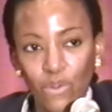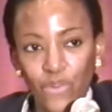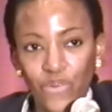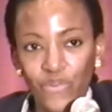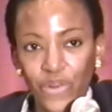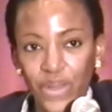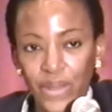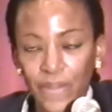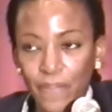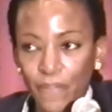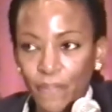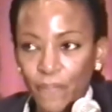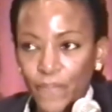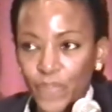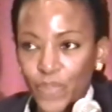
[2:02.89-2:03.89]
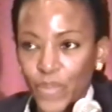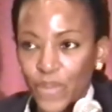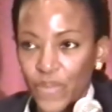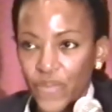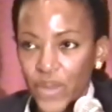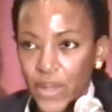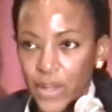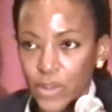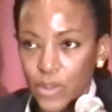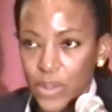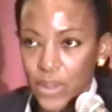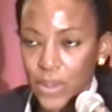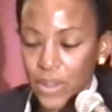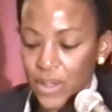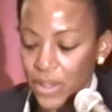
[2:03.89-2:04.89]
three things,
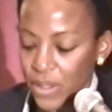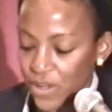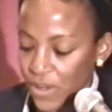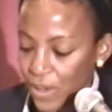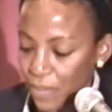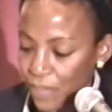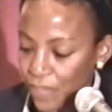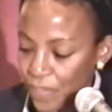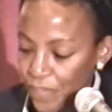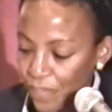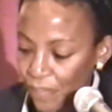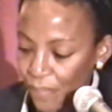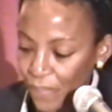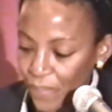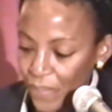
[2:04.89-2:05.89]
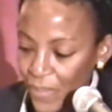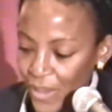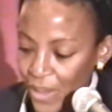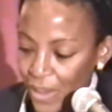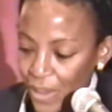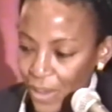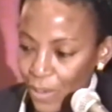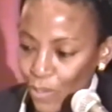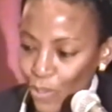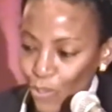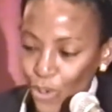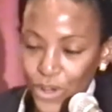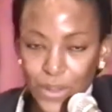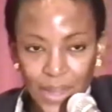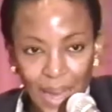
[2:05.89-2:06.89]
that
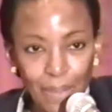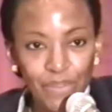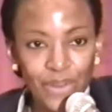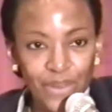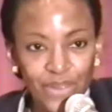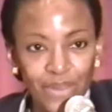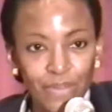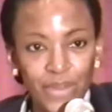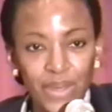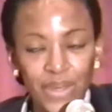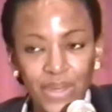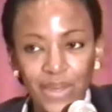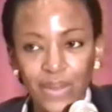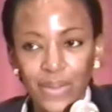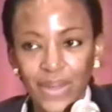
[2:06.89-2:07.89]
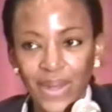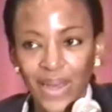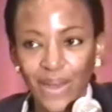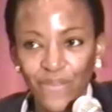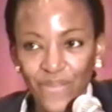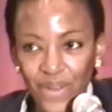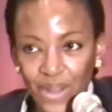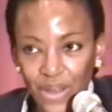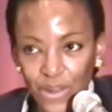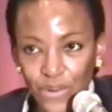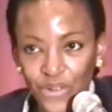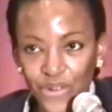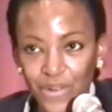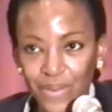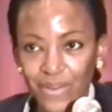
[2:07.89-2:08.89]
what has happened to me is that I have
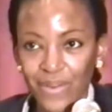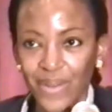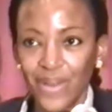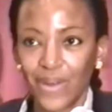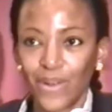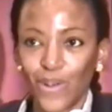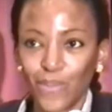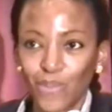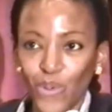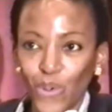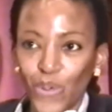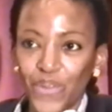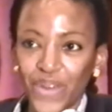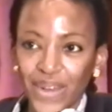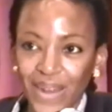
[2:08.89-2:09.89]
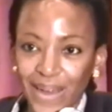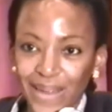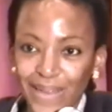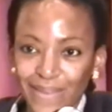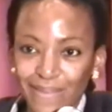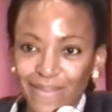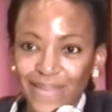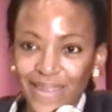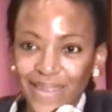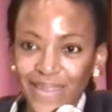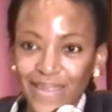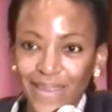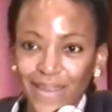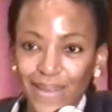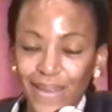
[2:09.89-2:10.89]
learned a lot more than I,
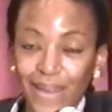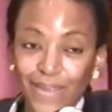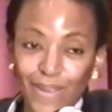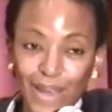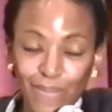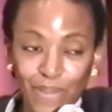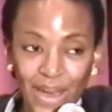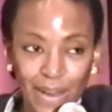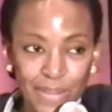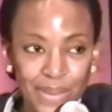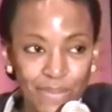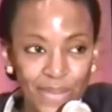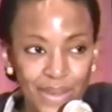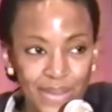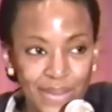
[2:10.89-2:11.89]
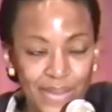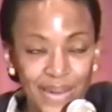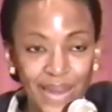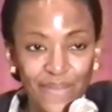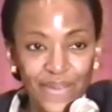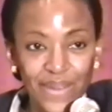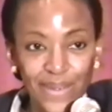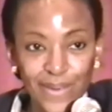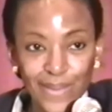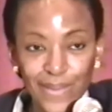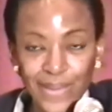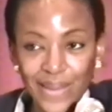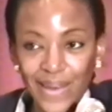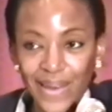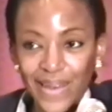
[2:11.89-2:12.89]
and perhaps the main thing I've learned is
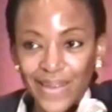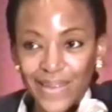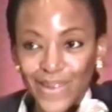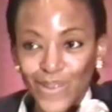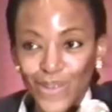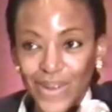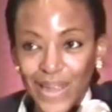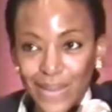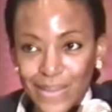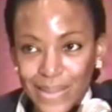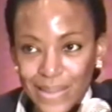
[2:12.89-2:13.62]
that I know less